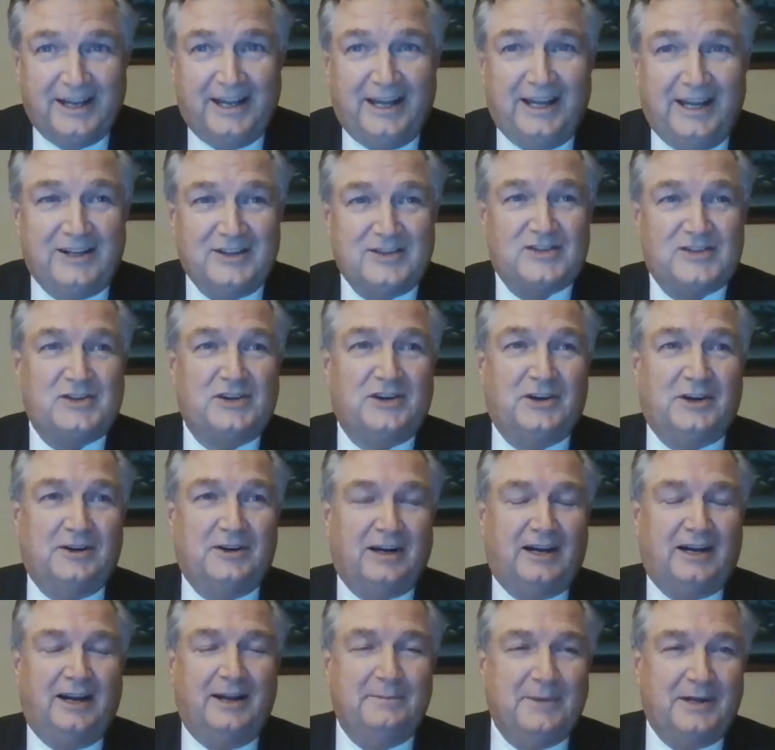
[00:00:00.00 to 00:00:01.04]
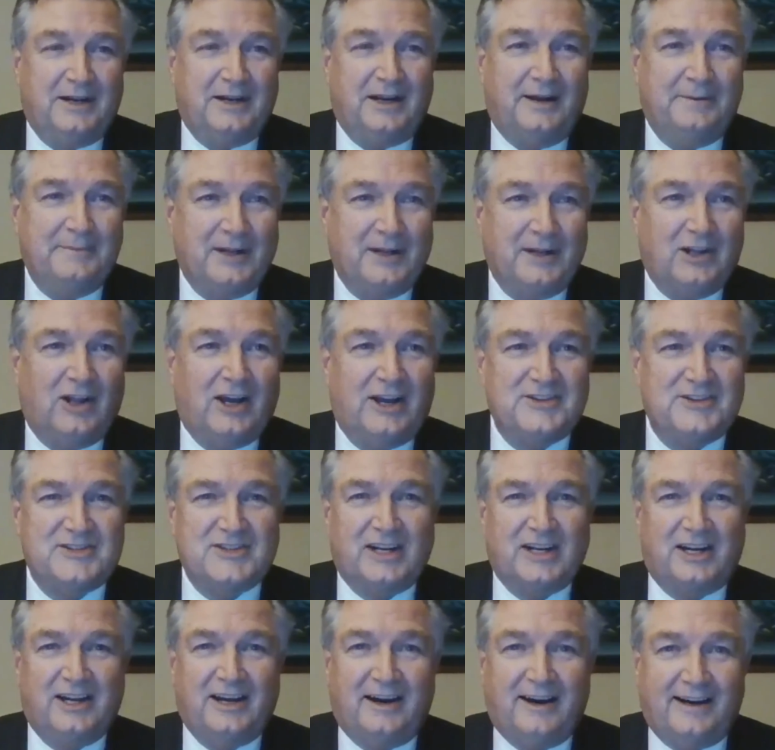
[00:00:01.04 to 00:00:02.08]
And so I'm a, I'm a
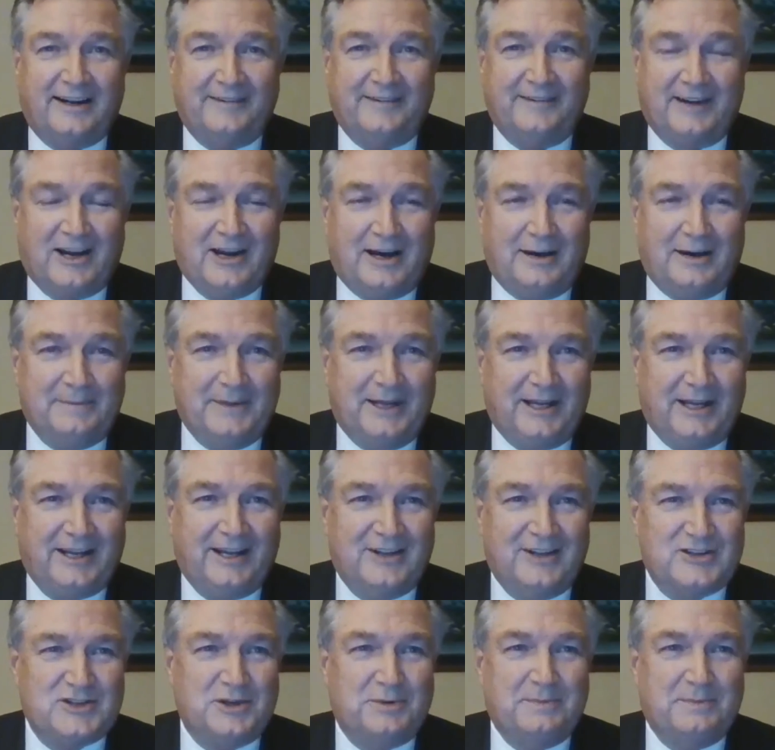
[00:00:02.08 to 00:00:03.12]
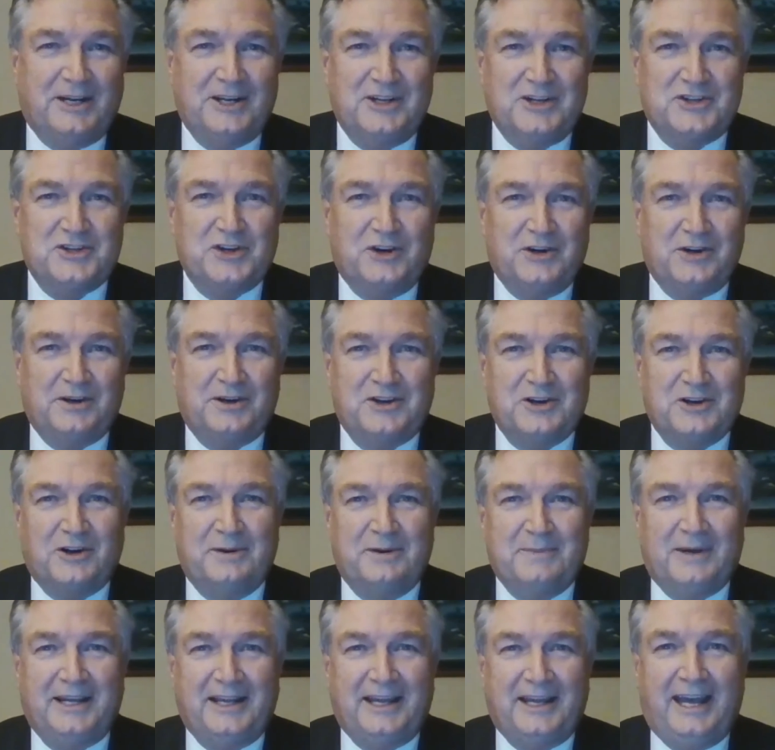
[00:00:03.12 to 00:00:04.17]
closet comic. And so my joke
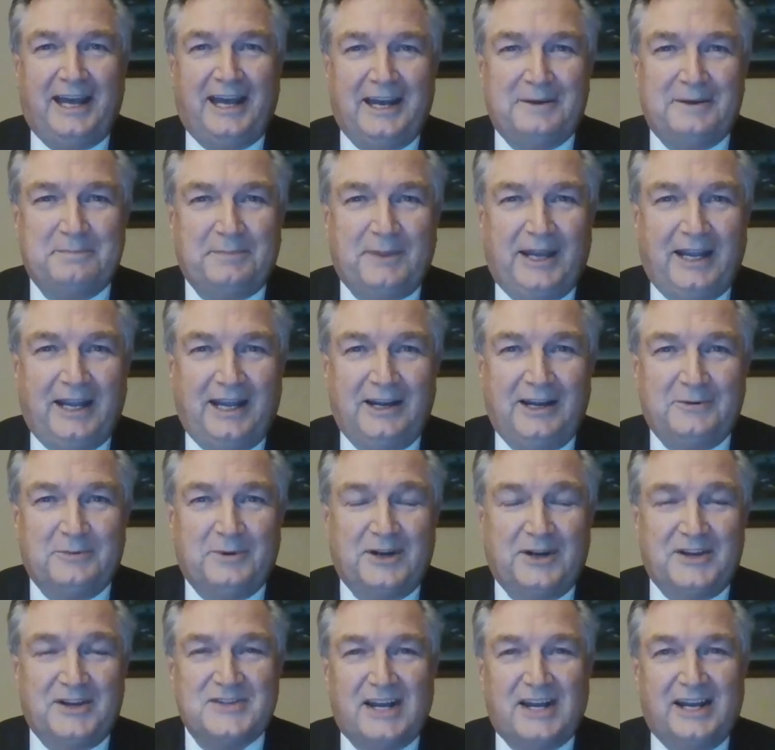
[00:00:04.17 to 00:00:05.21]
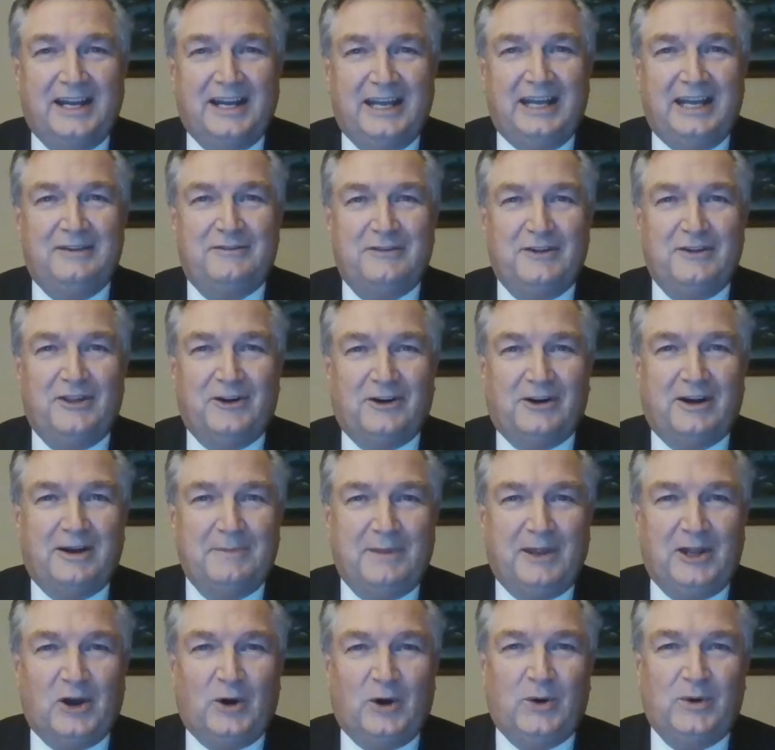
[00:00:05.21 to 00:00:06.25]
during my campaign was, even though I'm
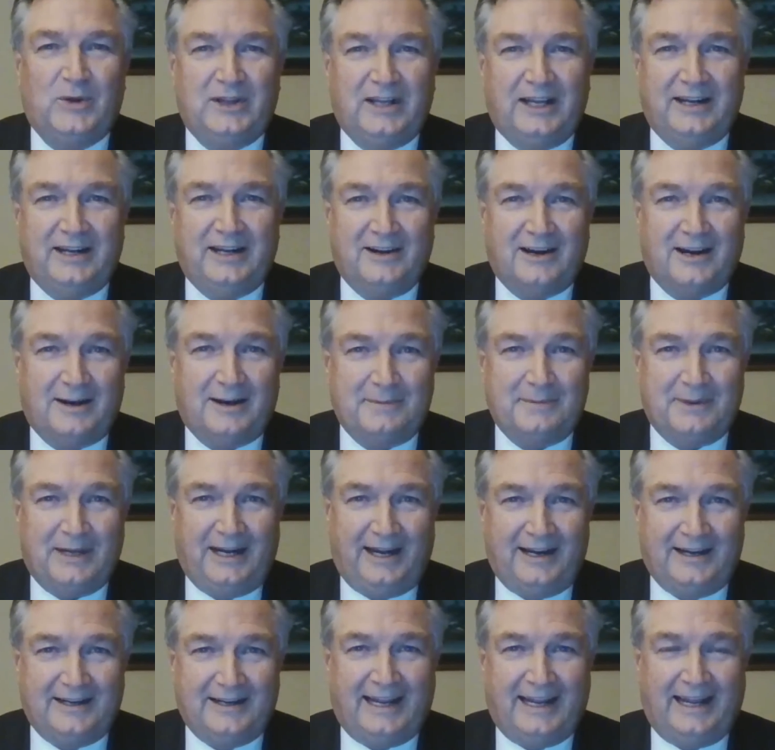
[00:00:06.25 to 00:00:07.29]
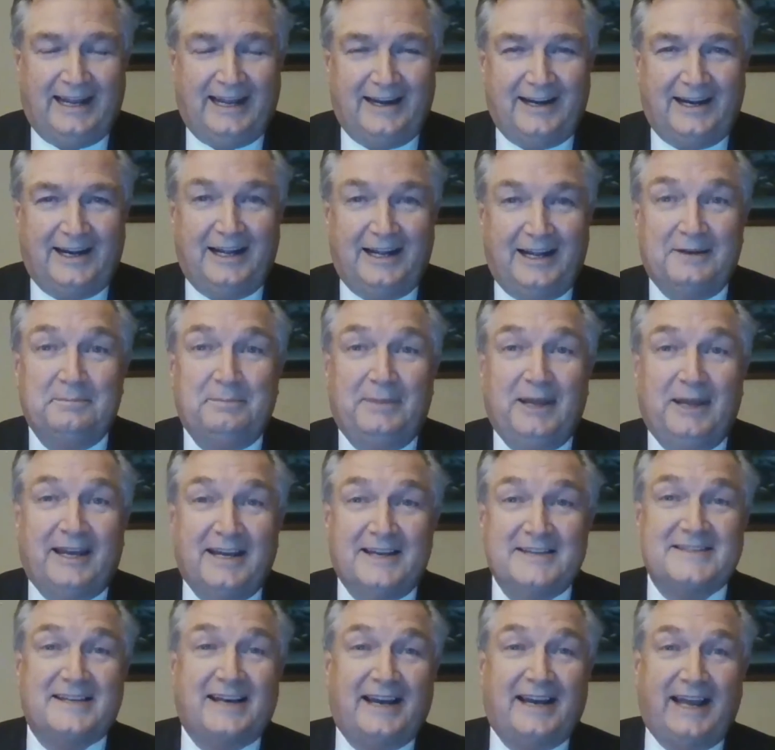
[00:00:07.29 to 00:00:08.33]
the only nominated candidate,
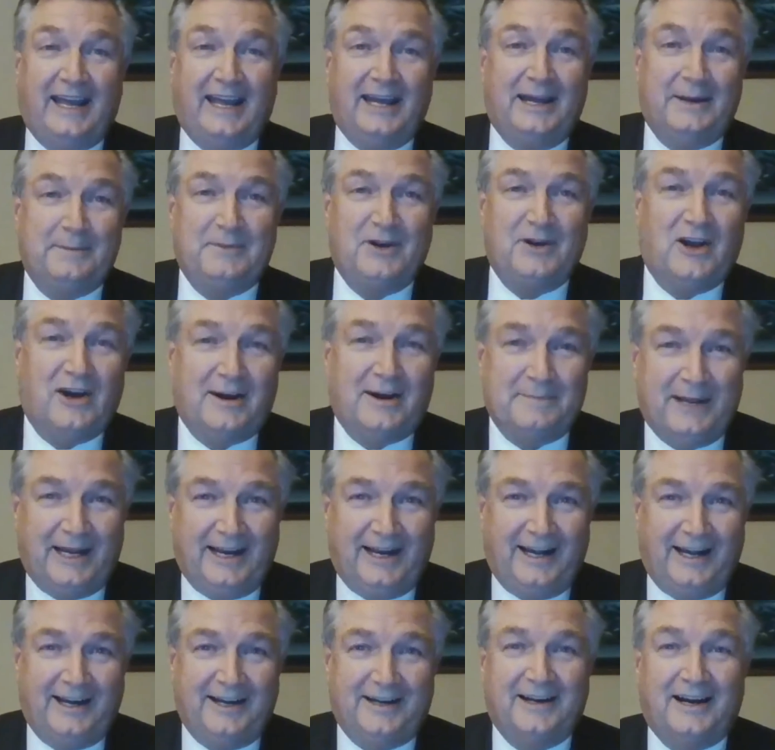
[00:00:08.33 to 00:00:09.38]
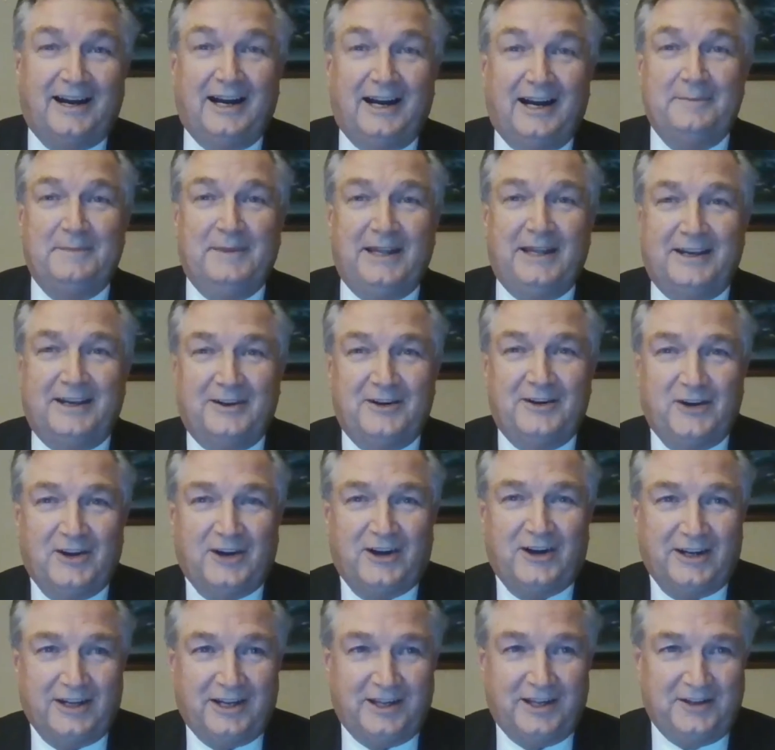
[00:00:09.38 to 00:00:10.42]
because I am nominated, I'm the
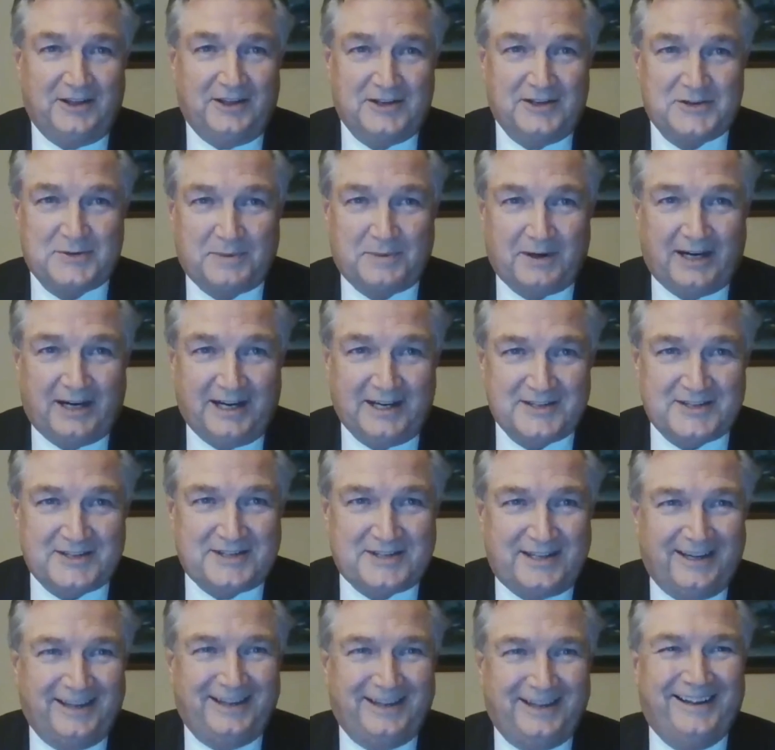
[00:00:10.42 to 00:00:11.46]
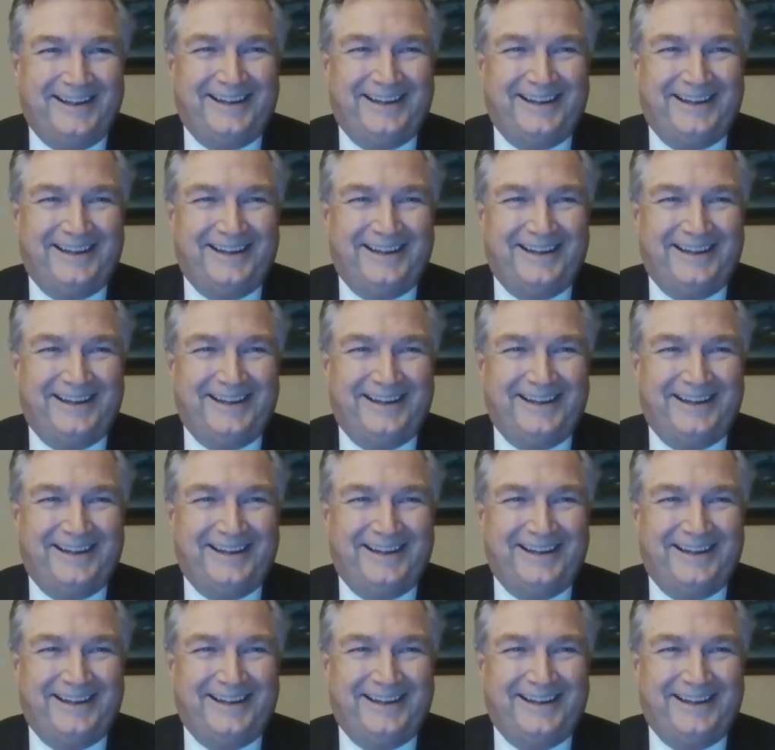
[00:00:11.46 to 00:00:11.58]
underdog in this race.